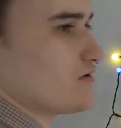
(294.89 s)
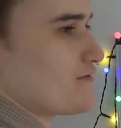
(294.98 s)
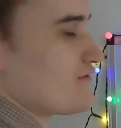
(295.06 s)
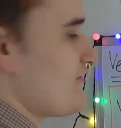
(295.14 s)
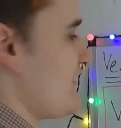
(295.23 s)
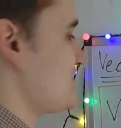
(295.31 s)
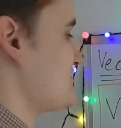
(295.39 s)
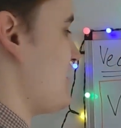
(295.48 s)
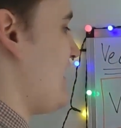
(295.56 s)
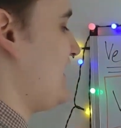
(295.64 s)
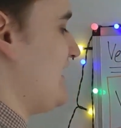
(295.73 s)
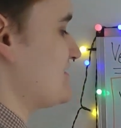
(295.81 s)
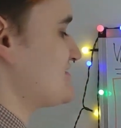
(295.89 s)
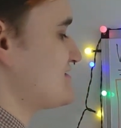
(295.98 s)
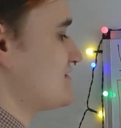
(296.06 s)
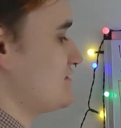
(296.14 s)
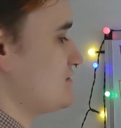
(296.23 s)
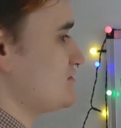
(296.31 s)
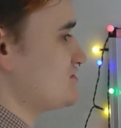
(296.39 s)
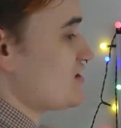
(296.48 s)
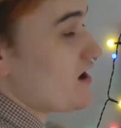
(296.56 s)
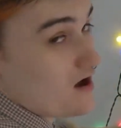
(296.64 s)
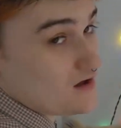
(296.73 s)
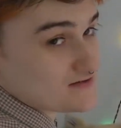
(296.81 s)
the vector in its
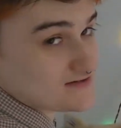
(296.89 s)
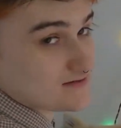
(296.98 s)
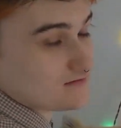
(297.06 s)
chart,